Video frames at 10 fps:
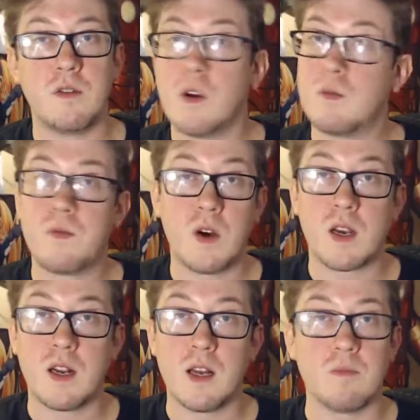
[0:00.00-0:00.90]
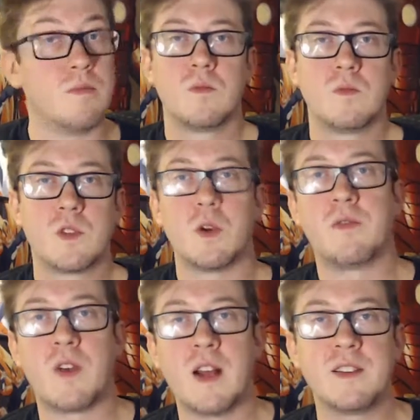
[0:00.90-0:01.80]
Don't fuck it up. So he
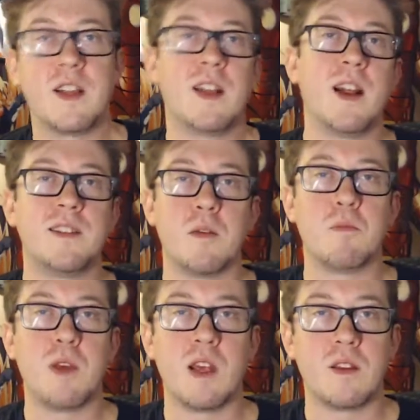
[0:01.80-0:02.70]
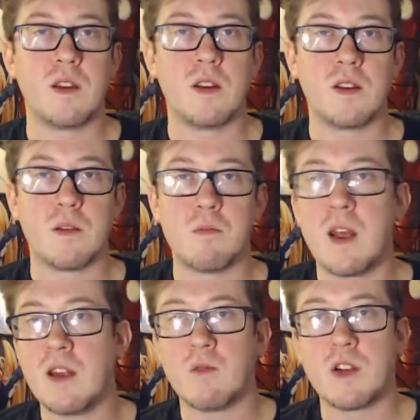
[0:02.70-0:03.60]
finds it, and it ends up being the
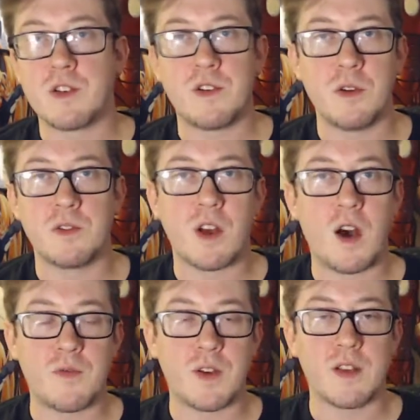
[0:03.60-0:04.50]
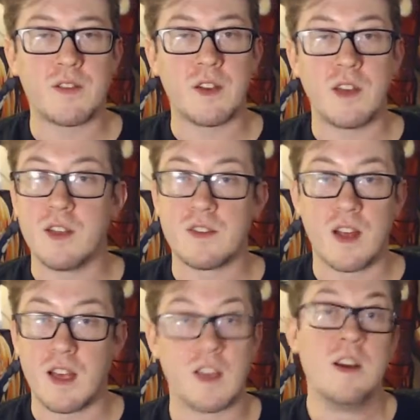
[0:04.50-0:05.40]
main rich dude's office, and he's
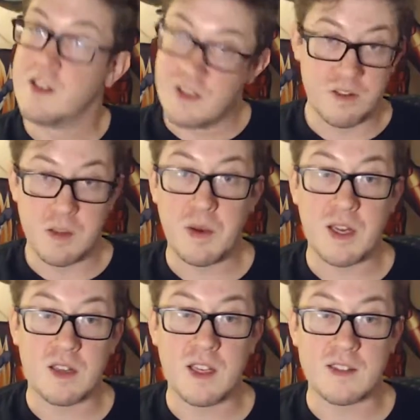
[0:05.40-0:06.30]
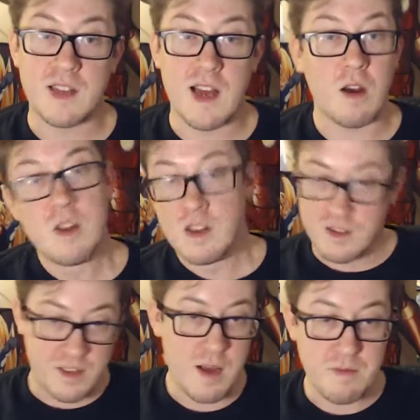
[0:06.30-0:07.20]
like, you're in the big leagues now, it's
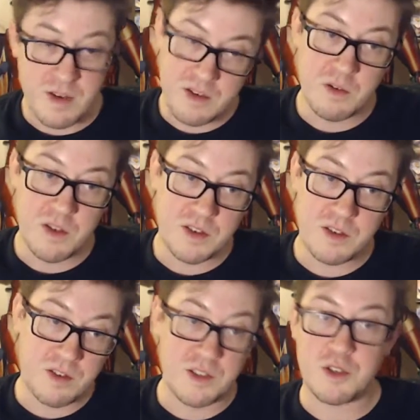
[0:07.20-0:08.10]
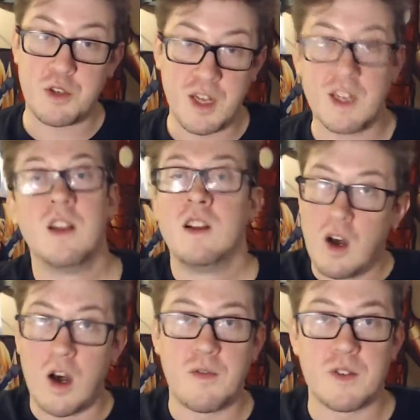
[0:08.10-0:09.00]
time to do this shit.
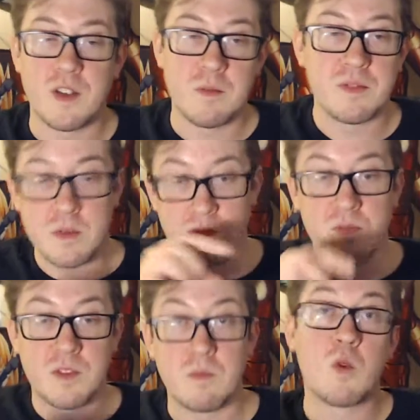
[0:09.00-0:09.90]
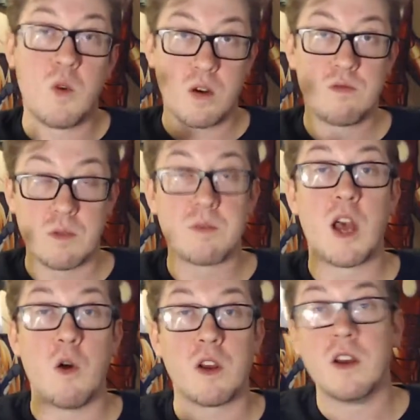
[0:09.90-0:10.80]
Offers him some
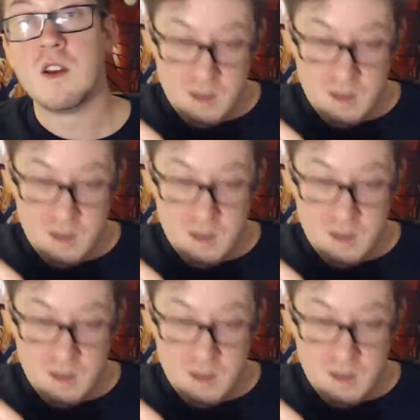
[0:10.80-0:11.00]
coke.